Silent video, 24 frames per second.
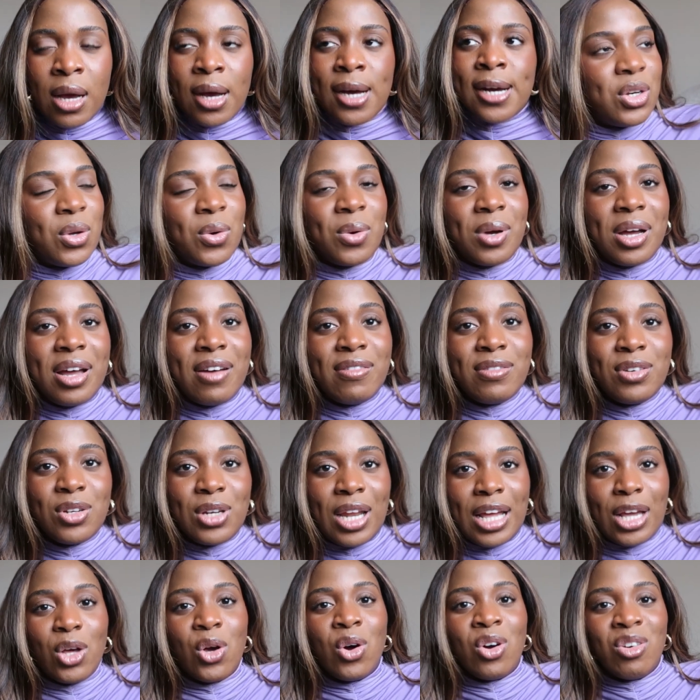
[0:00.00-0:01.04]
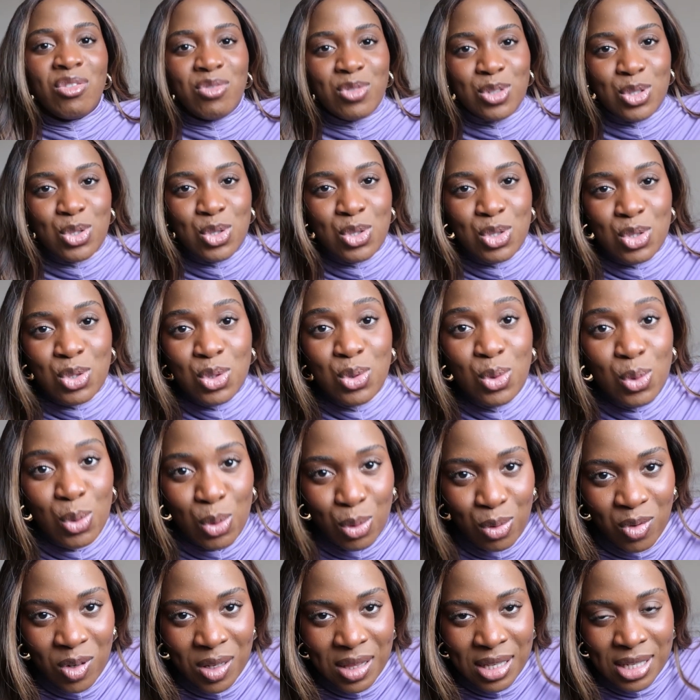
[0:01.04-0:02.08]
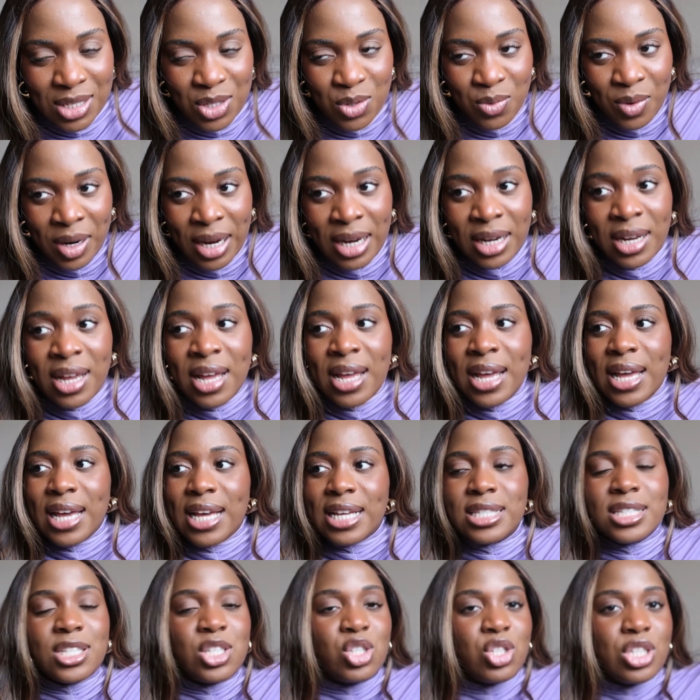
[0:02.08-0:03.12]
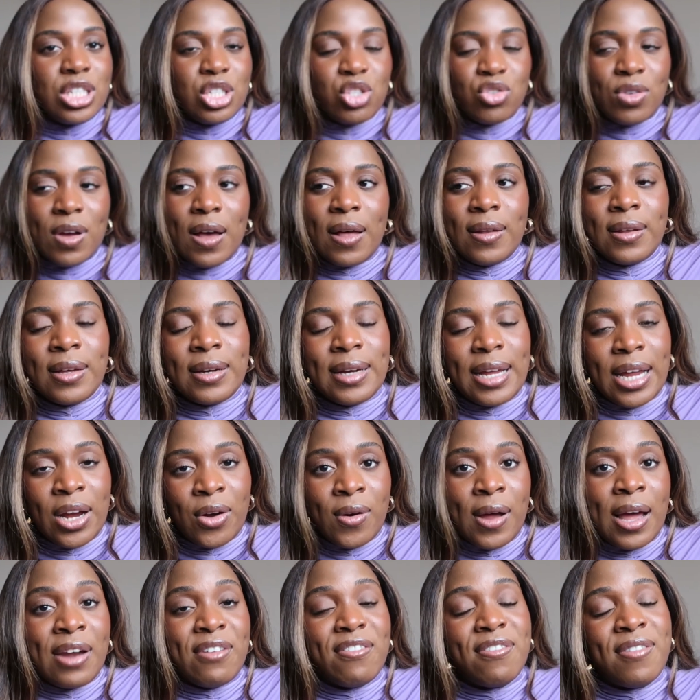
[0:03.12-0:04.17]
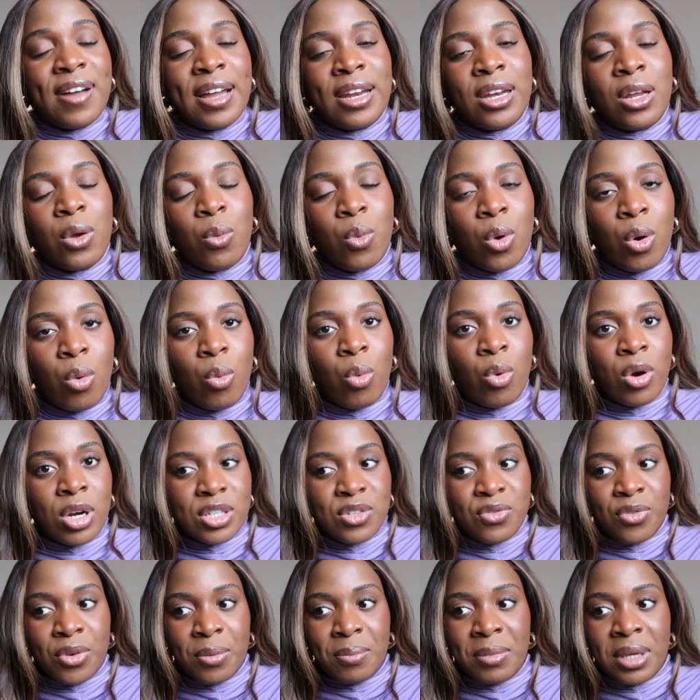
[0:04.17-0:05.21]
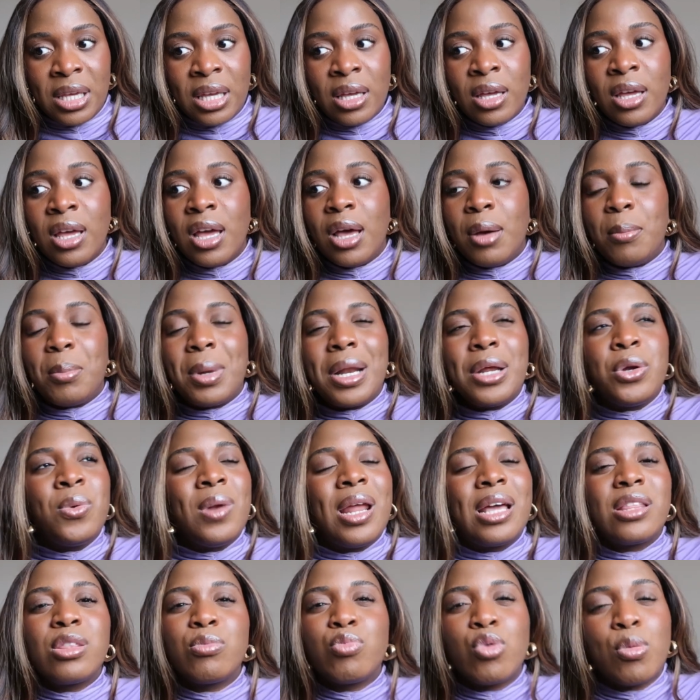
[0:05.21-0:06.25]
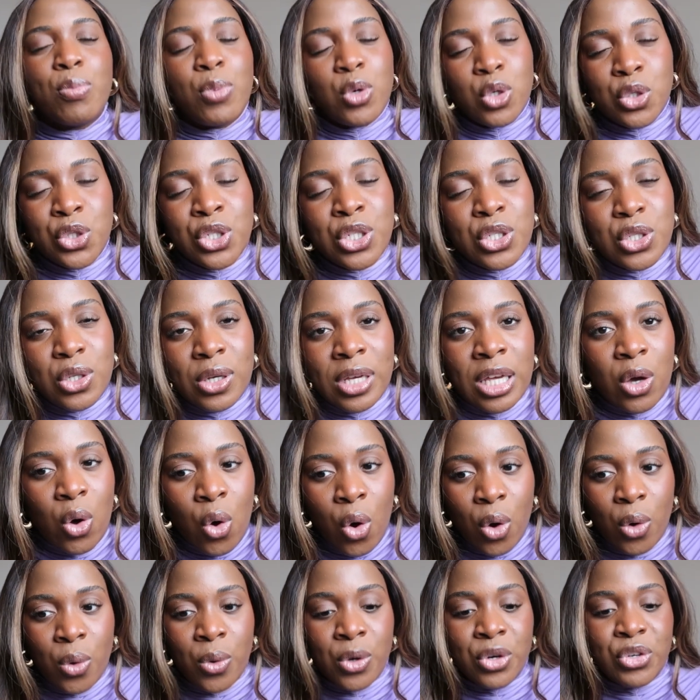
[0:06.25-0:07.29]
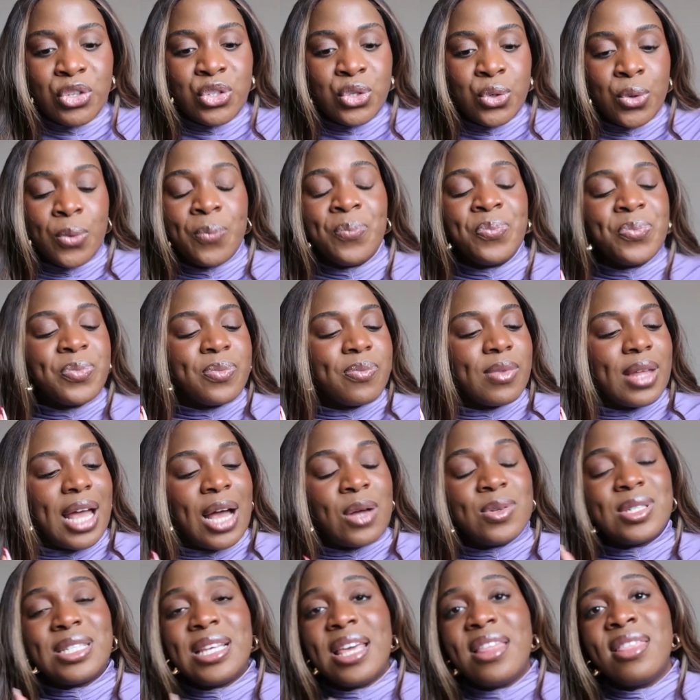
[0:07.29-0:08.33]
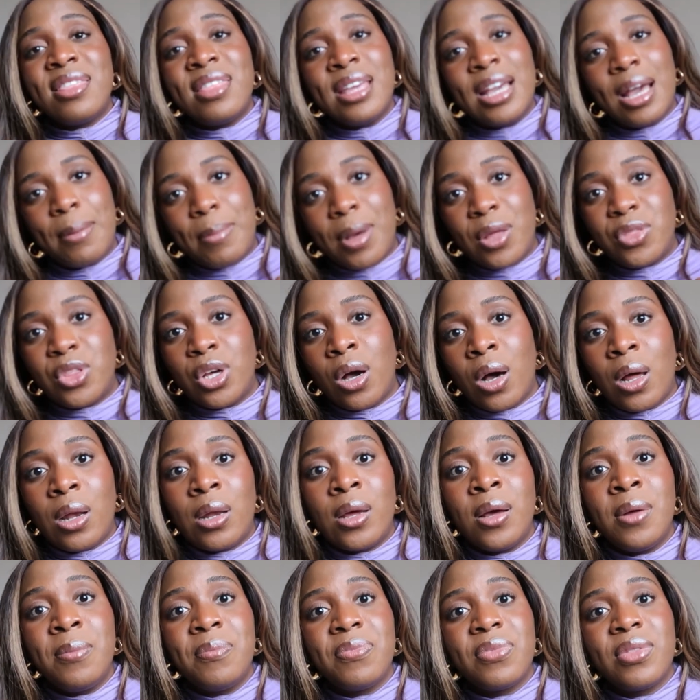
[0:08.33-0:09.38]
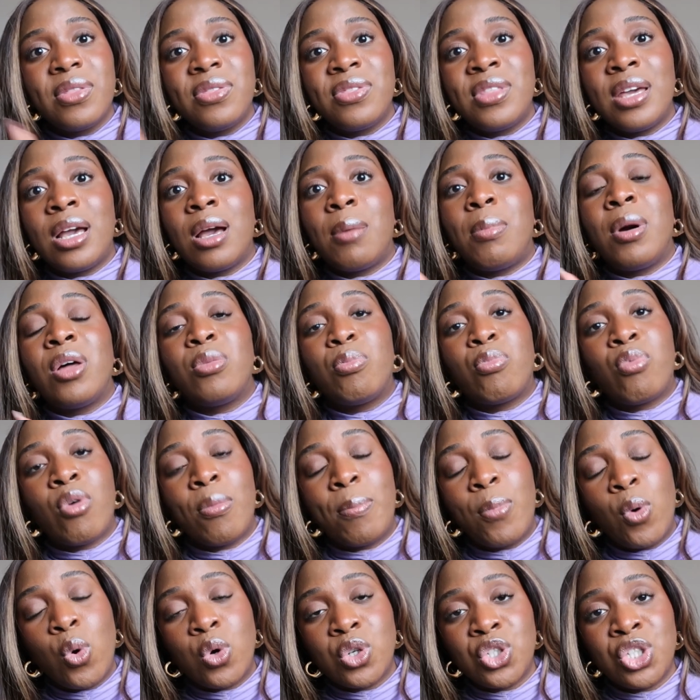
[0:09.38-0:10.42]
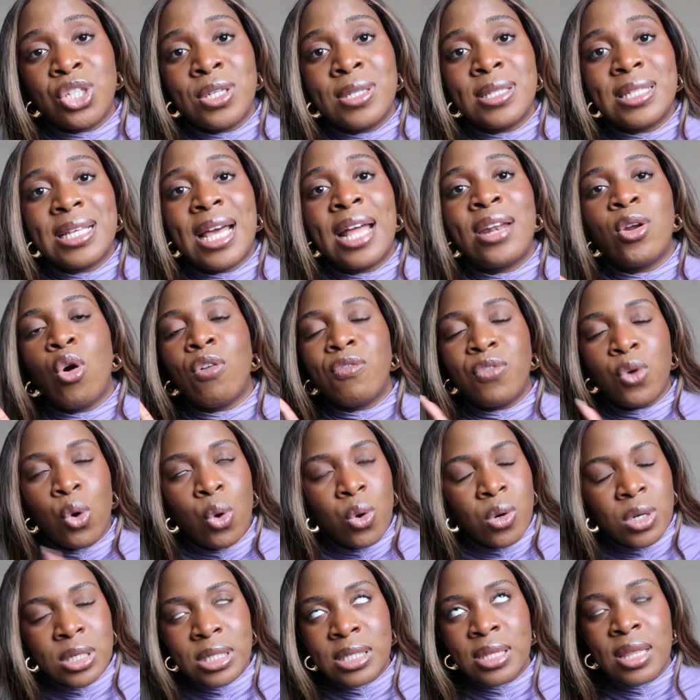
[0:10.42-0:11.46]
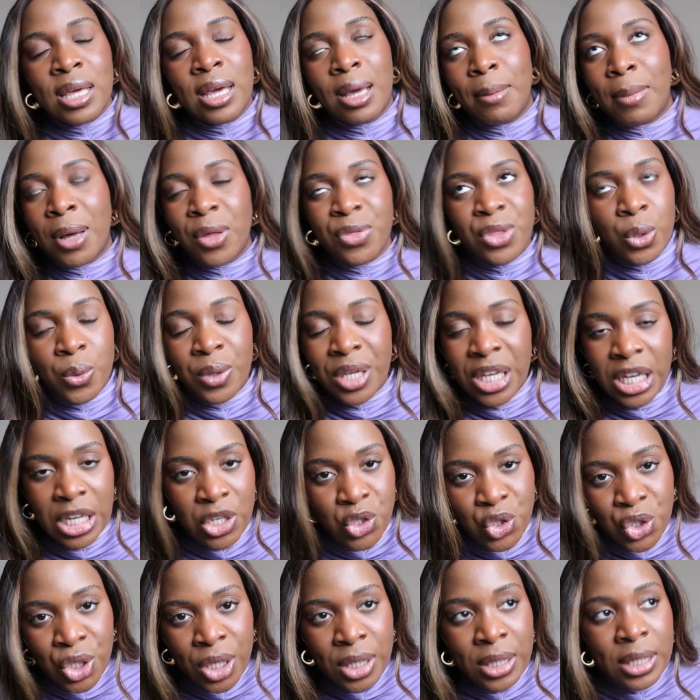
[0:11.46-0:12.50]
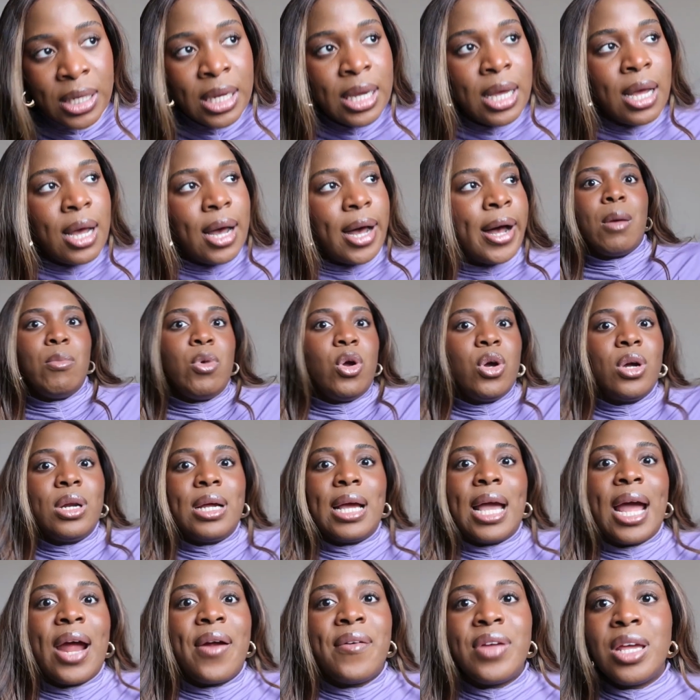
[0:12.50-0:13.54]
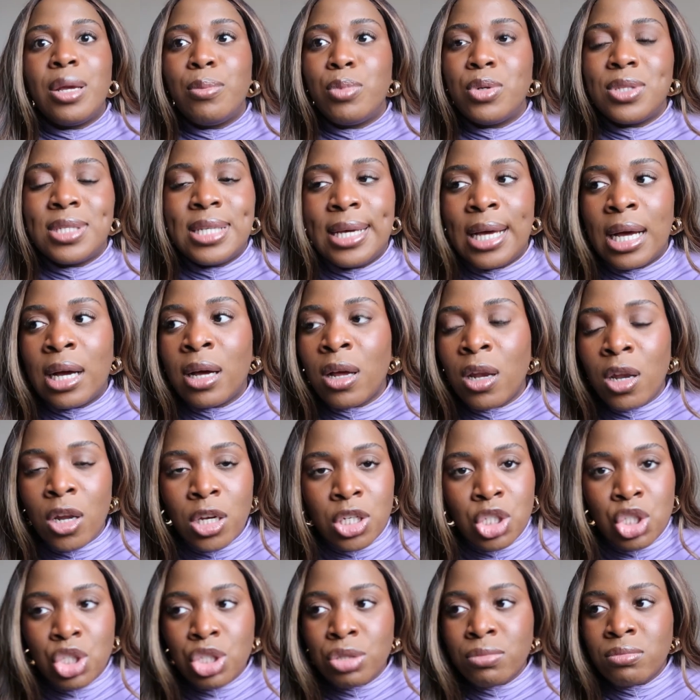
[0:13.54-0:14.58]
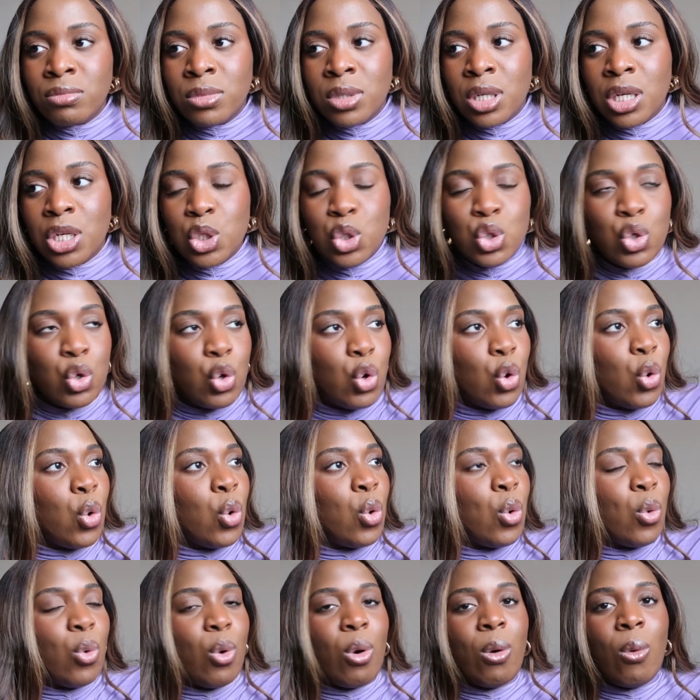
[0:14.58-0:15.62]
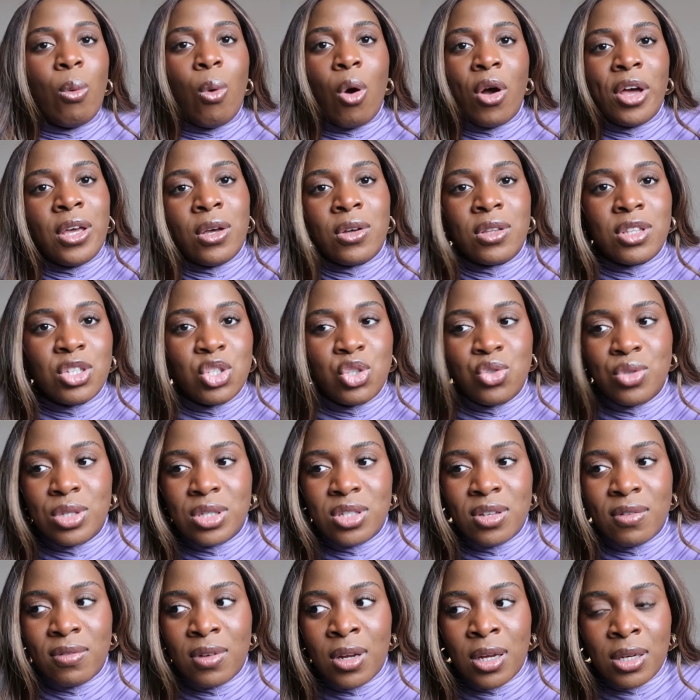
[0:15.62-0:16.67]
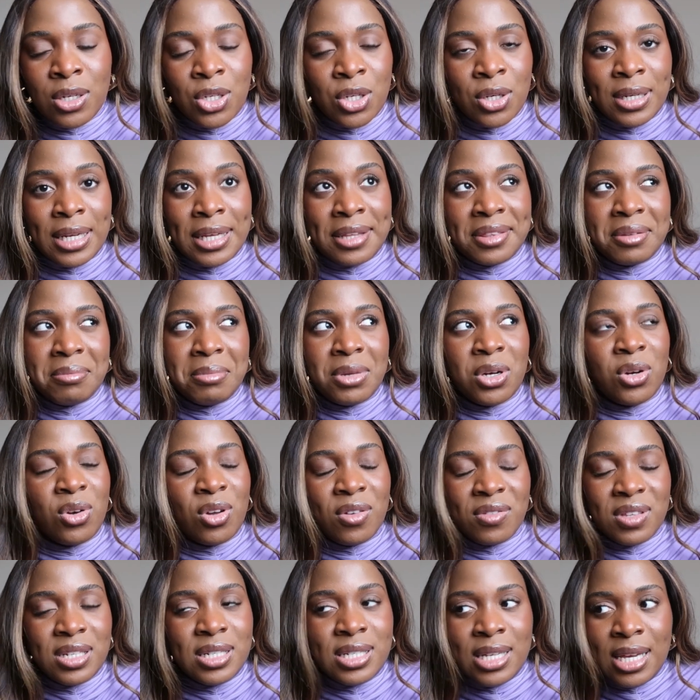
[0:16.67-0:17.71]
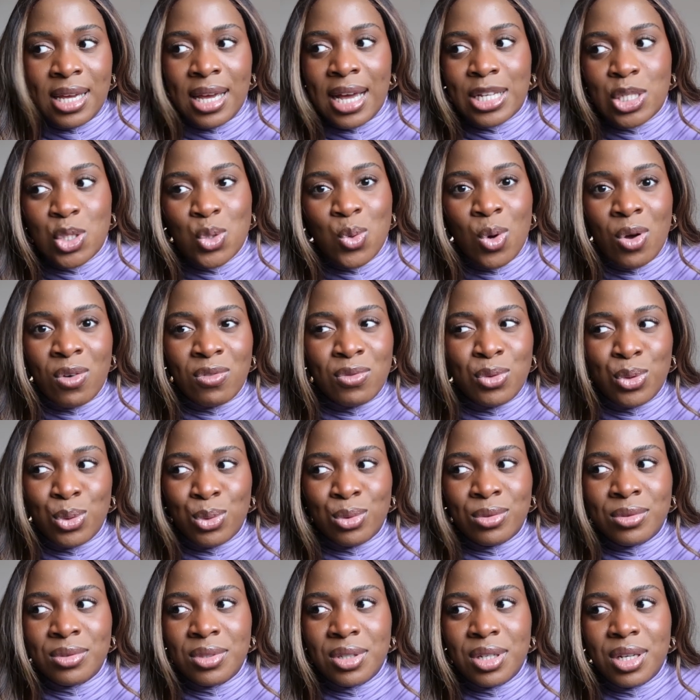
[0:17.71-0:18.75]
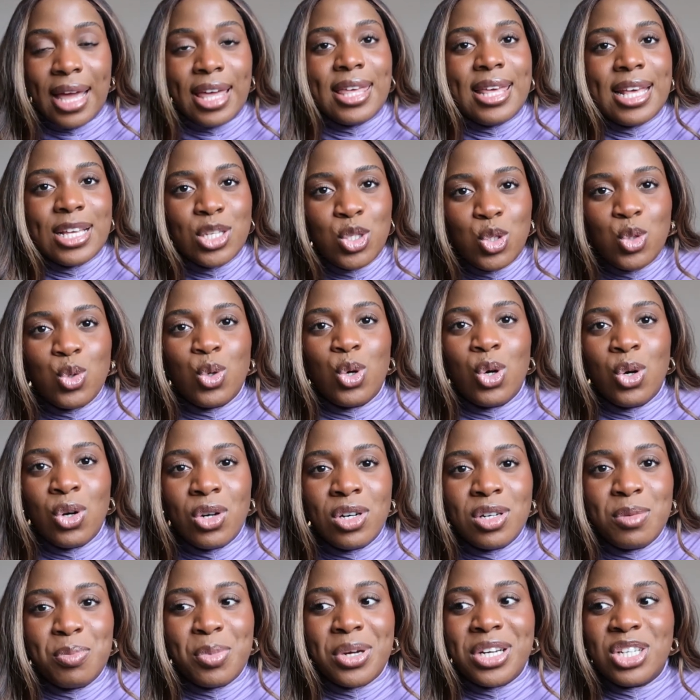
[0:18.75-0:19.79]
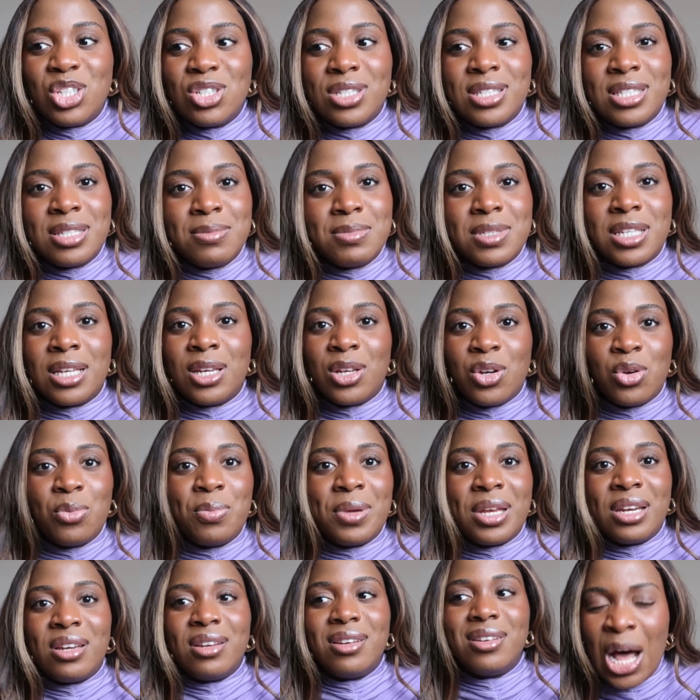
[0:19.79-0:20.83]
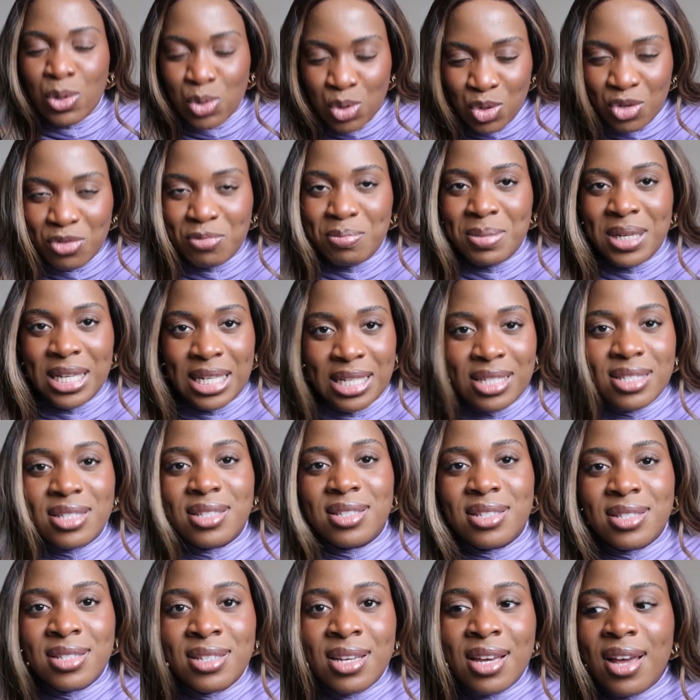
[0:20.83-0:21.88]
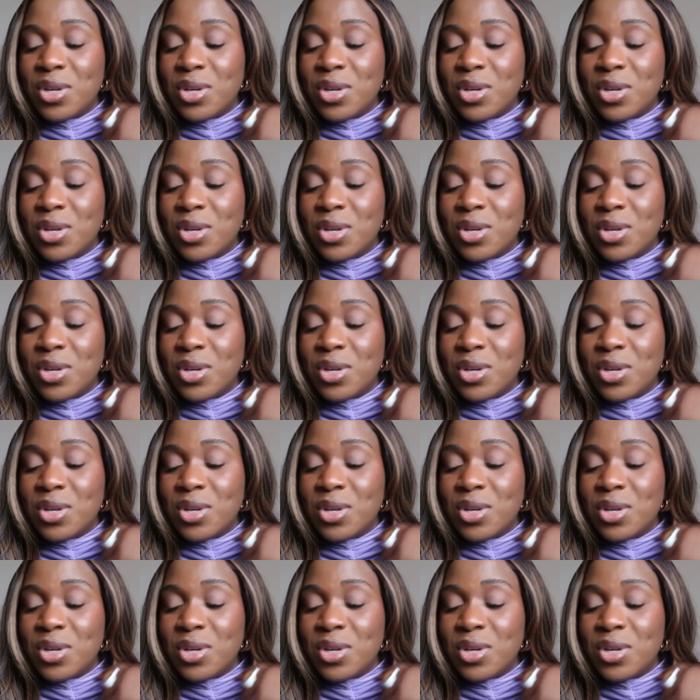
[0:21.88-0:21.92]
You know, I haven't like gone to school for this, right? It's literally trial and error and finding what works for me, but I don't like the proportions looking awkward. So I would say think about the color, think about the proportions, and of course think about the occasion. I'm not going to carry a Bottega clutch to go walking on the streets of London in the middle of the day at 12 noon. Like, yes, you could, but it just seems a little bit out of place.